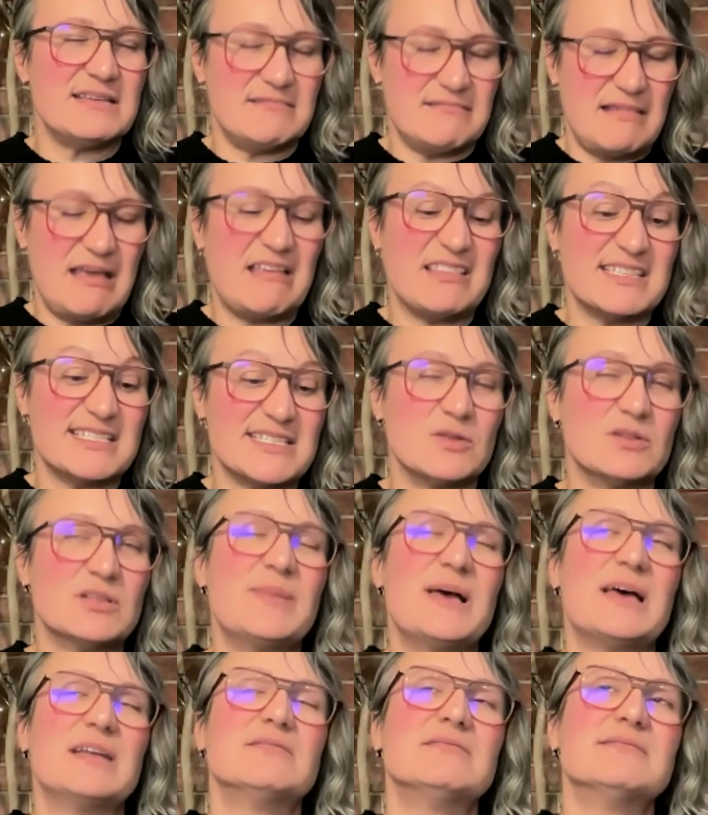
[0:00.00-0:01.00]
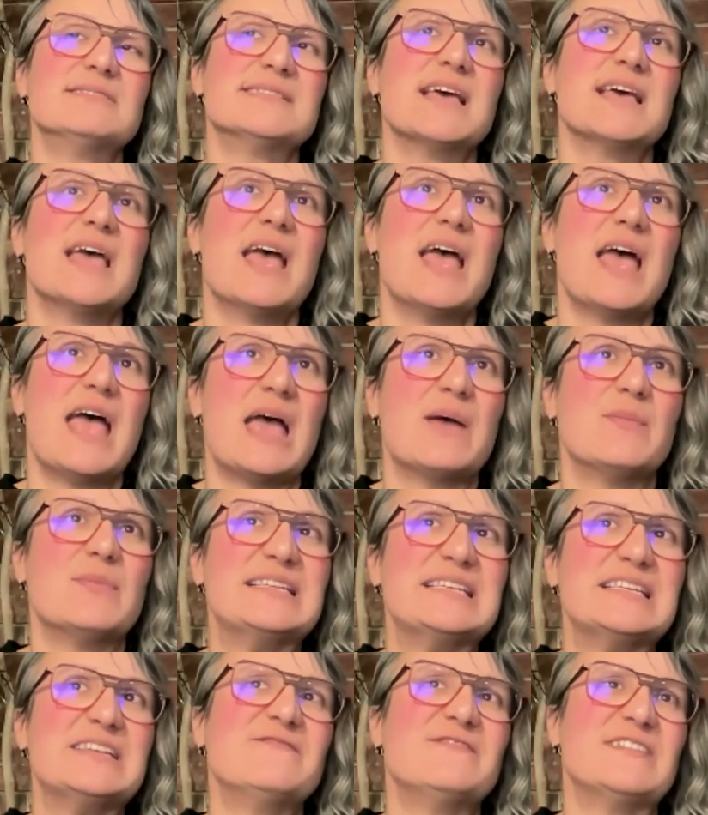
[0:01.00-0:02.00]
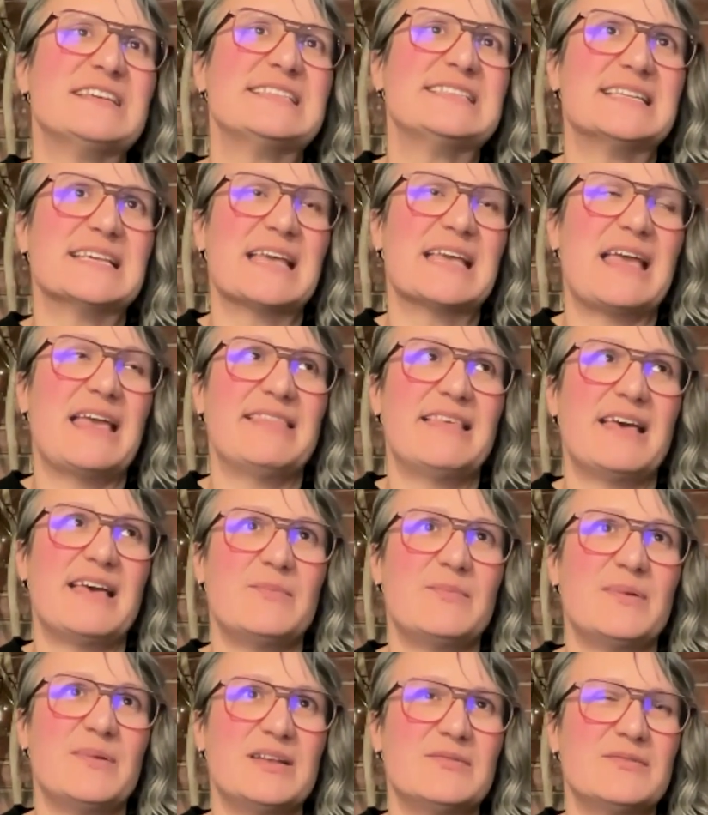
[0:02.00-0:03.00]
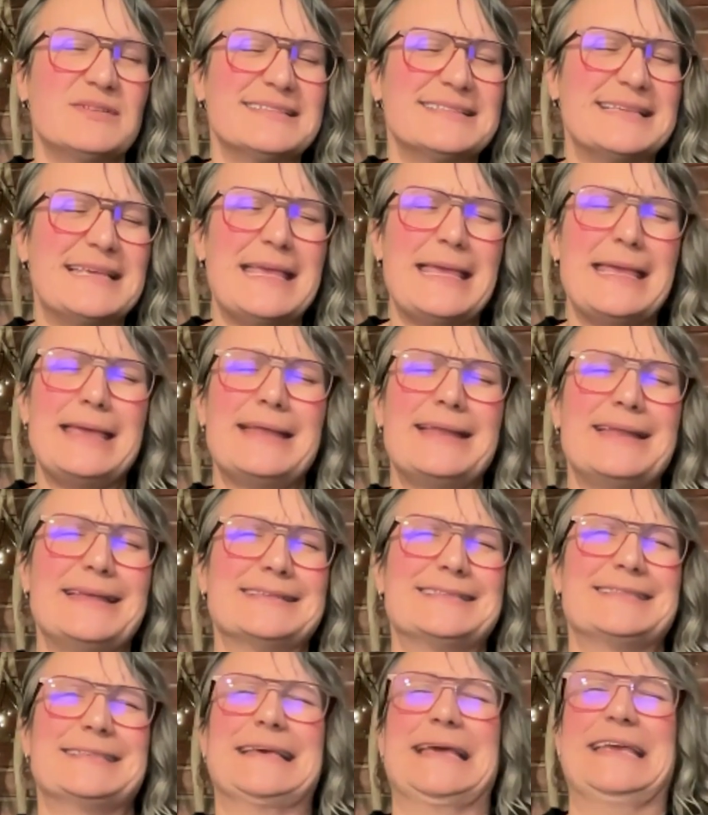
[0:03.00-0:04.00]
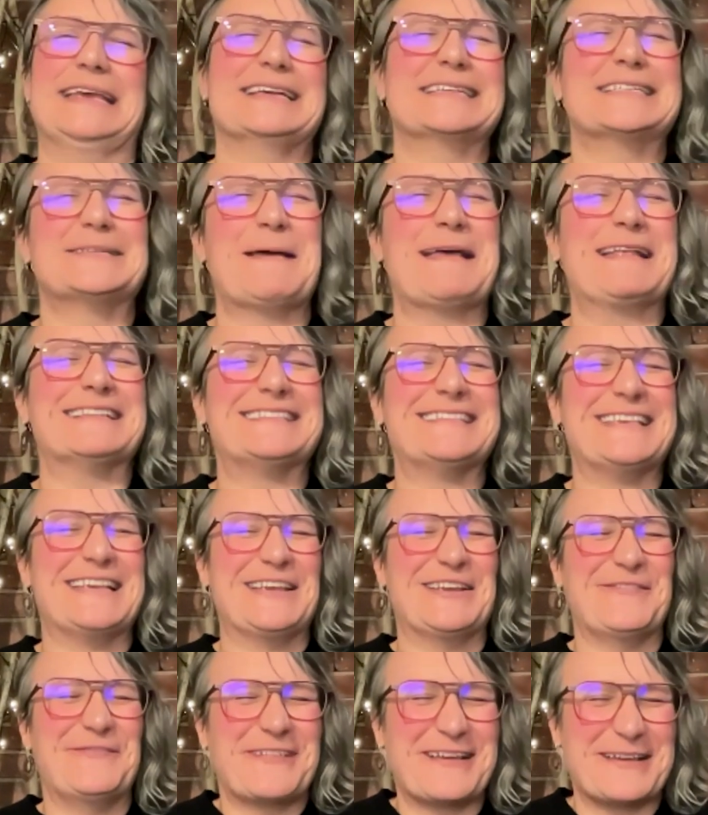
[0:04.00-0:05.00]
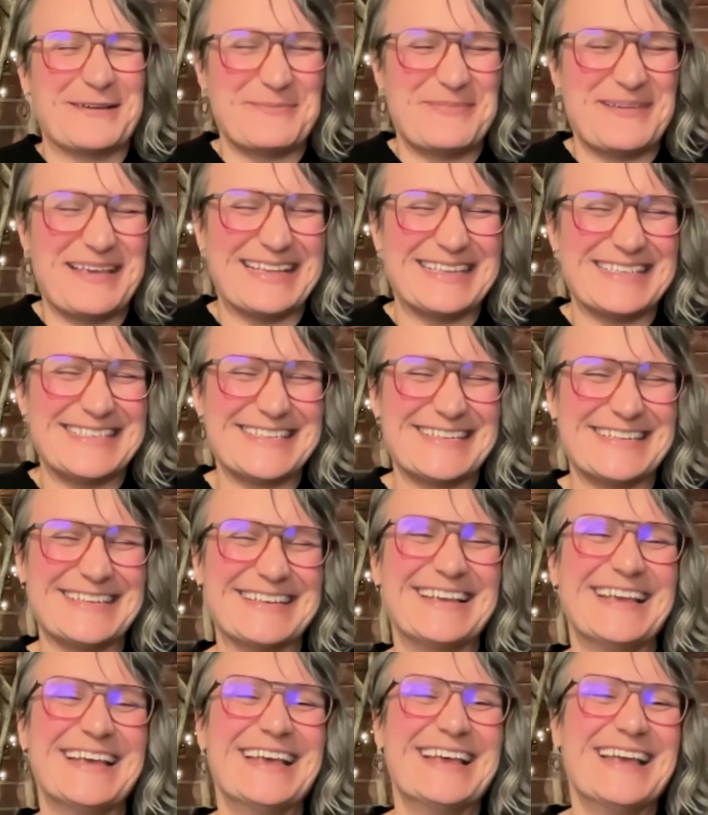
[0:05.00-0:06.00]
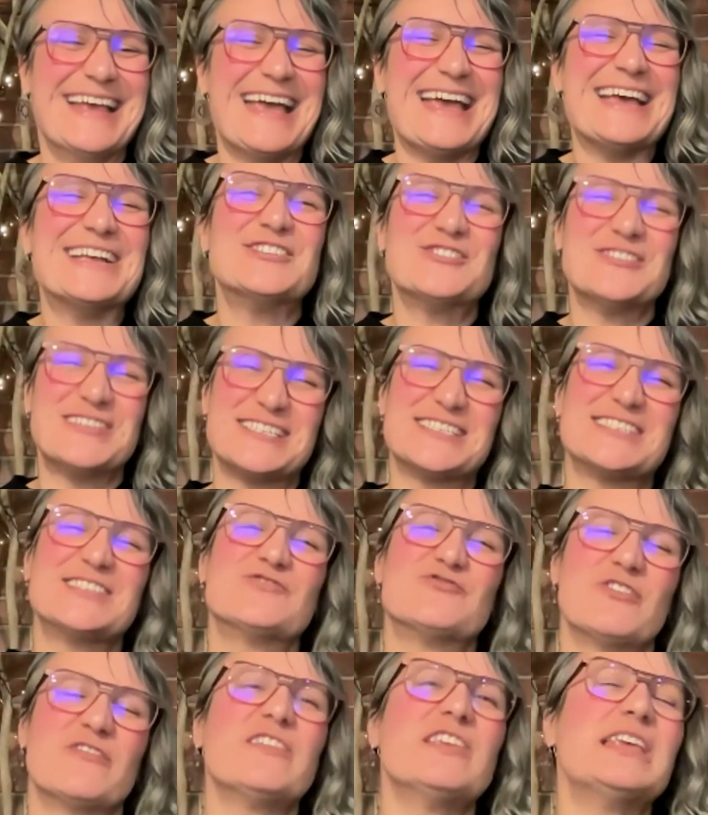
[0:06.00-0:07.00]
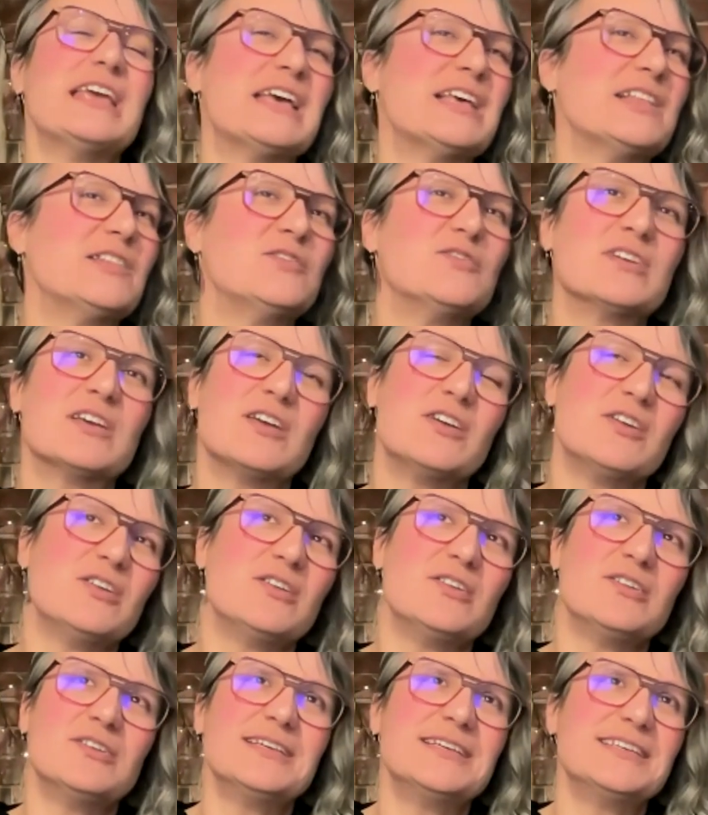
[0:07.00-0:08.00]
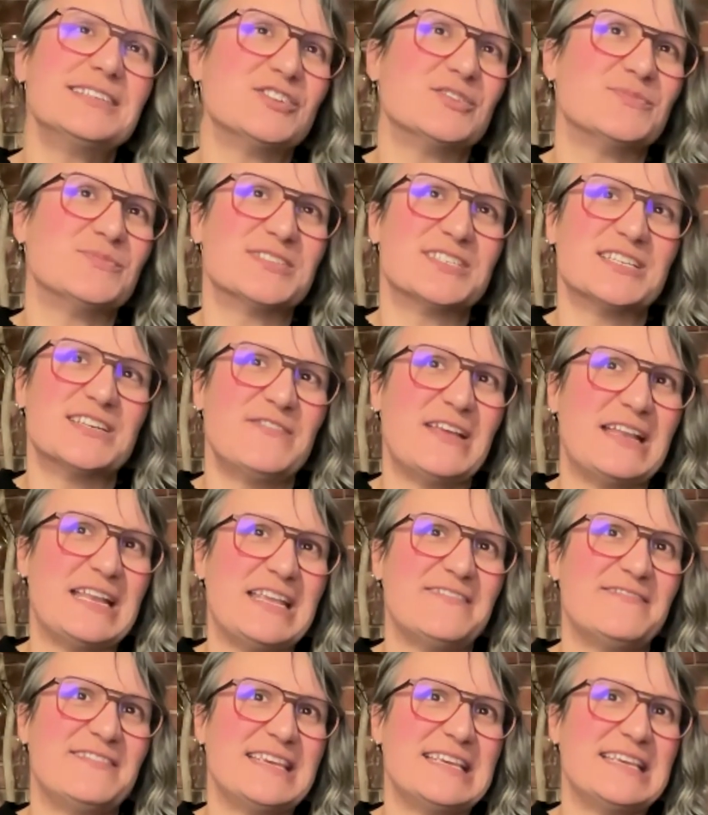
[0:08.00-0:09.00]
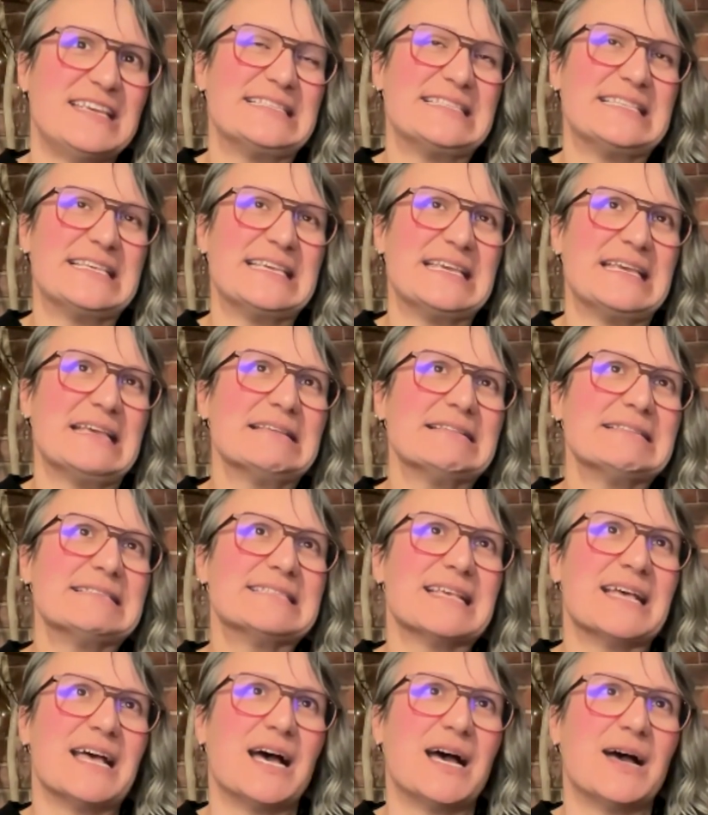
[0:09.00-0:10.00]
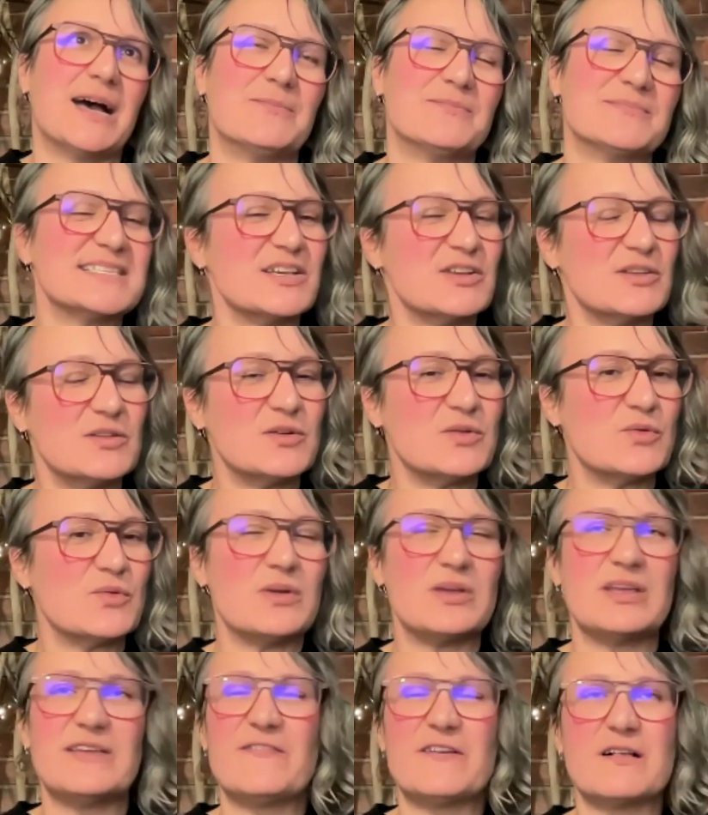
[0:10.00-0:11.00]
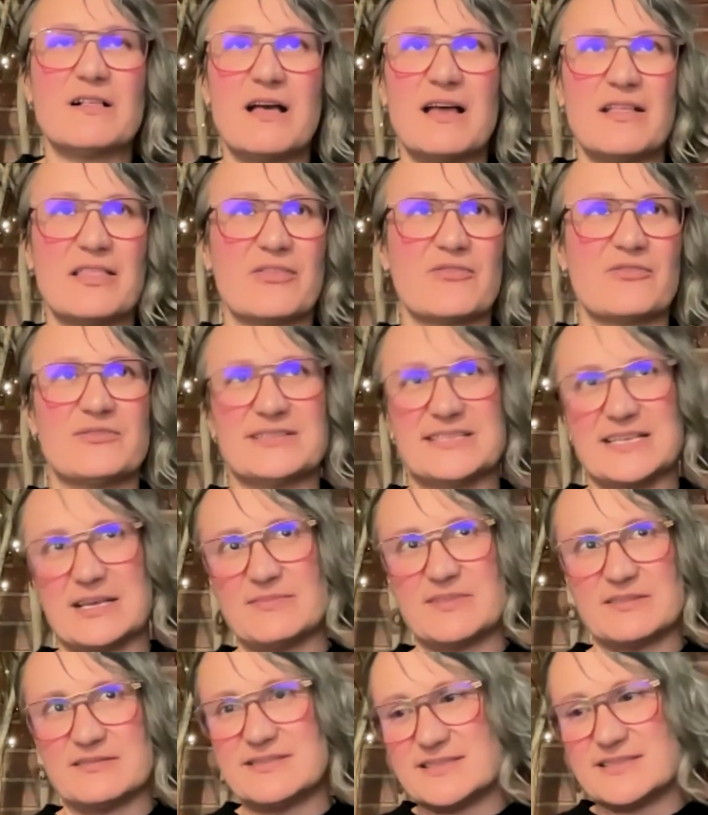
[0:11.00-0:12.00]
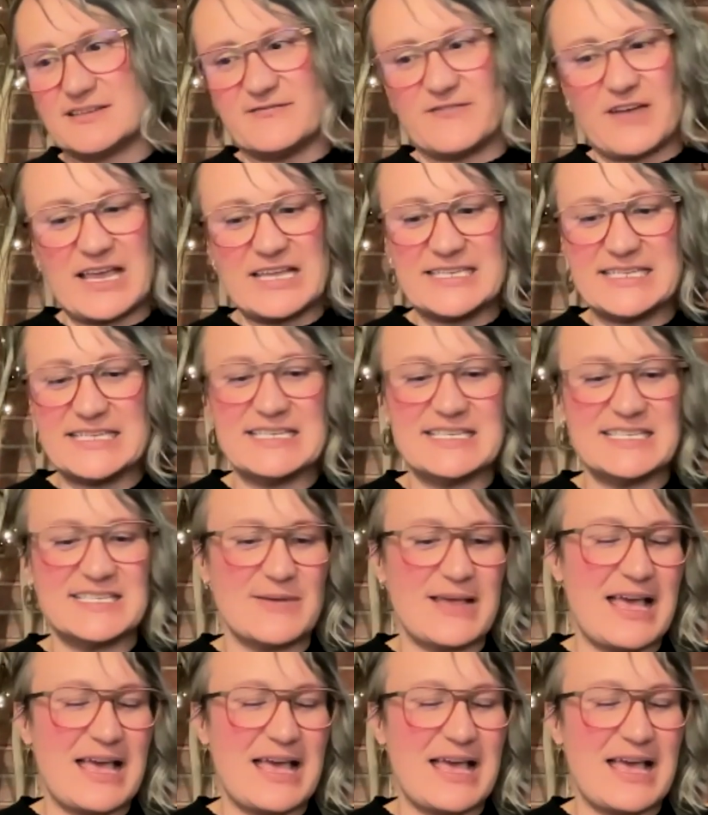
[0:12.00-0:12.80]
the solar panels. And we did investigate that, but it was hideously expensive compared to a traditional roof. Yeah, look, early adoption of any of these things. So look, if a client throws up those sort of ideas, we're